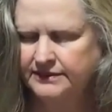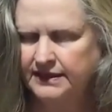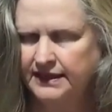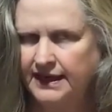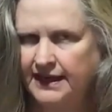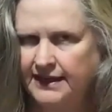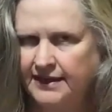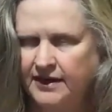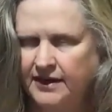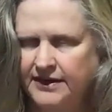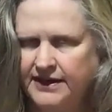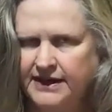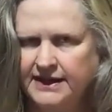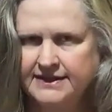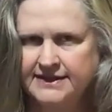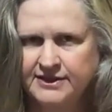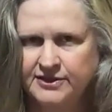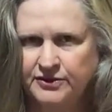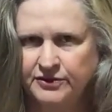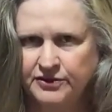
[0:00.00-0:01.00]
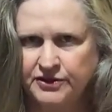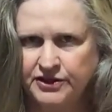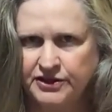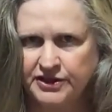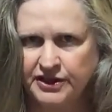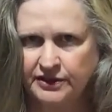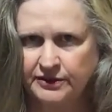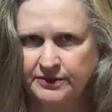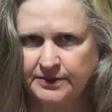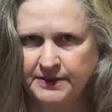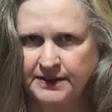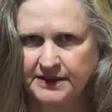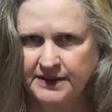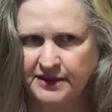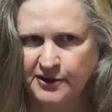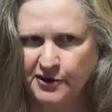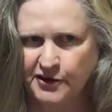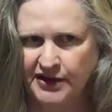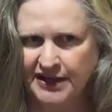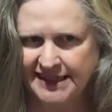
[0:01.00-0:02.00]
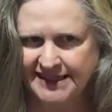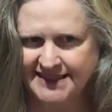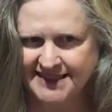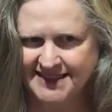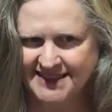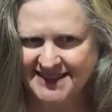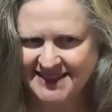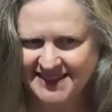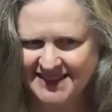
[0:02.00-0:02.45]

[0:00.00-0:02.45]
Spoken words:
and I think it's called Utopian Threads.